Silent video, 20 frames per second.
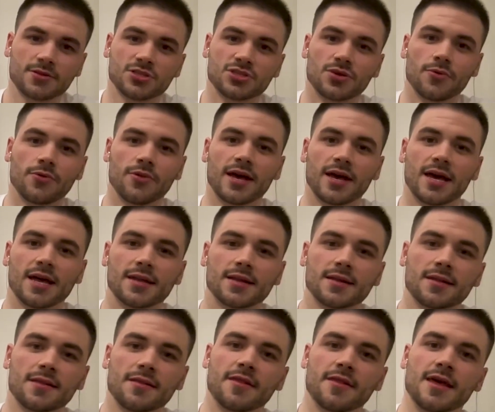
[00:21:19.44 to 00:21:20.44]
so
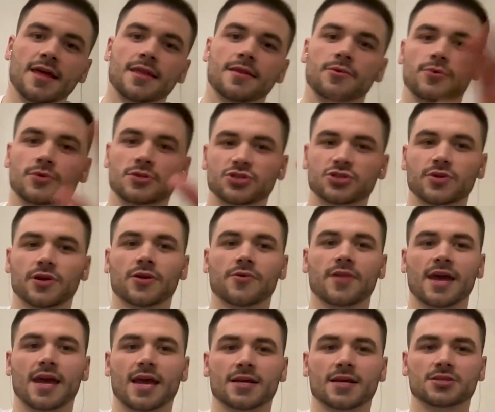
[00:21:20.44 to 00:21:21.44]
that then it would
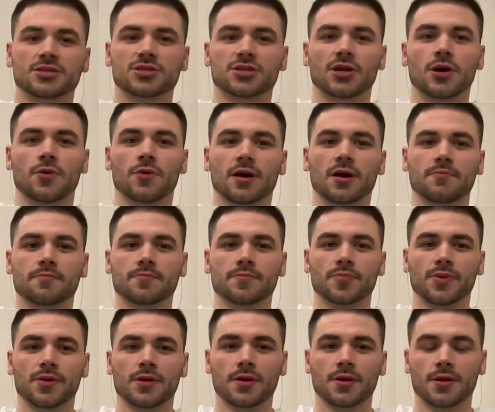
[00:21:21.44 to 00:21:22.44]
trigger the hands to go up.
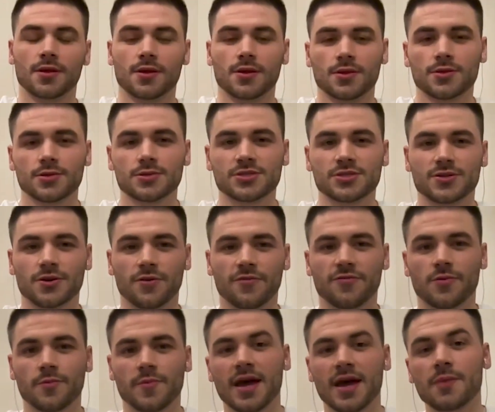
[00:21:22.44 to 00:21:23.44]
So
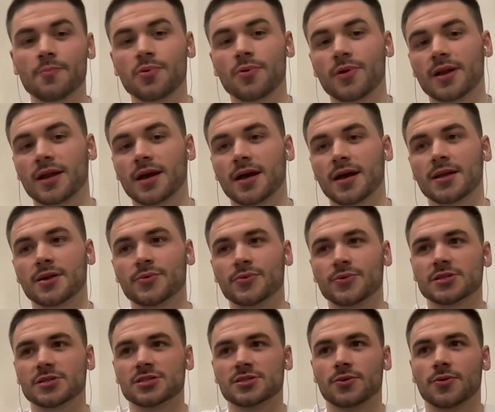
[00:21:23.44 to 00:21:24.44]
from that point on, it
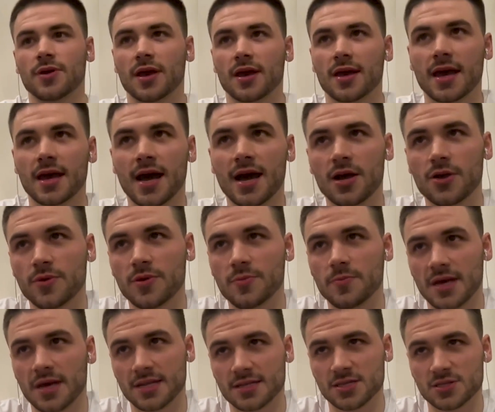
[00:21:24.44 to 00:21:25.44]
was okay, how do we
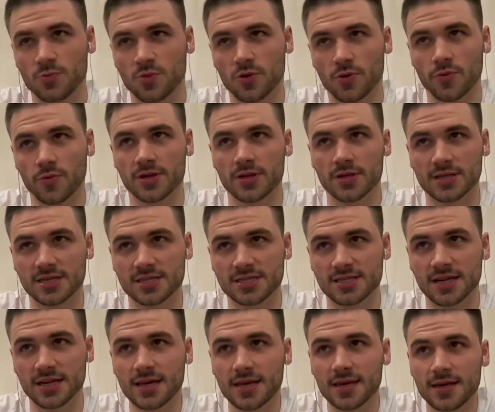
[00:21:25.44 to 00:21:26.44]
make this more
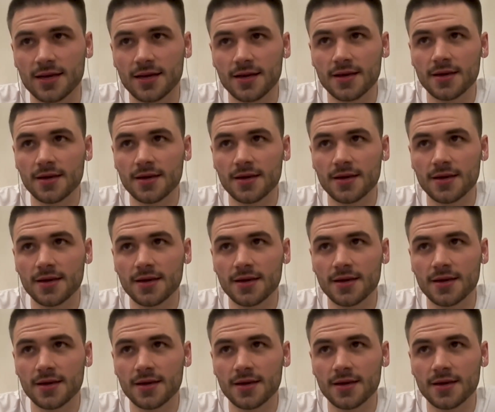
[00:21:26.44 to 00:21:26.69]
realistic